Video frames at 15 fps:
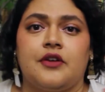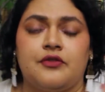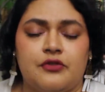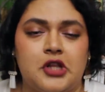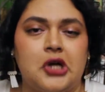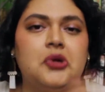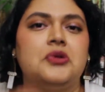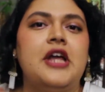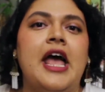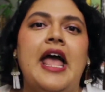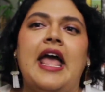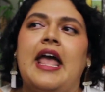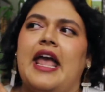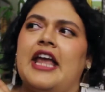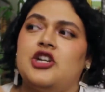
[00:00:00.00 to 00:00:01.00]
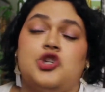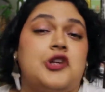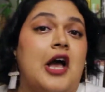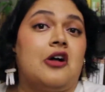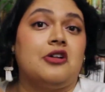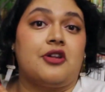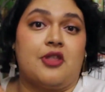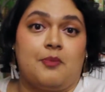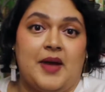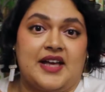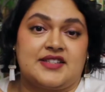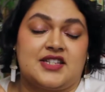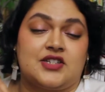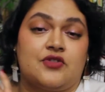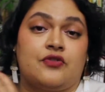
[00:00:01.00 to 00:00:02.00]
flowed, it gelled the
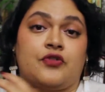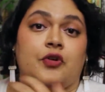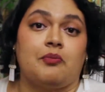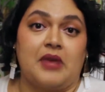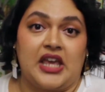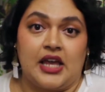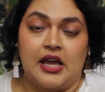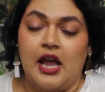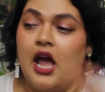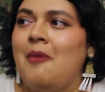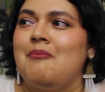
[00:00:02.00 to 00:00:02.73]
best for me.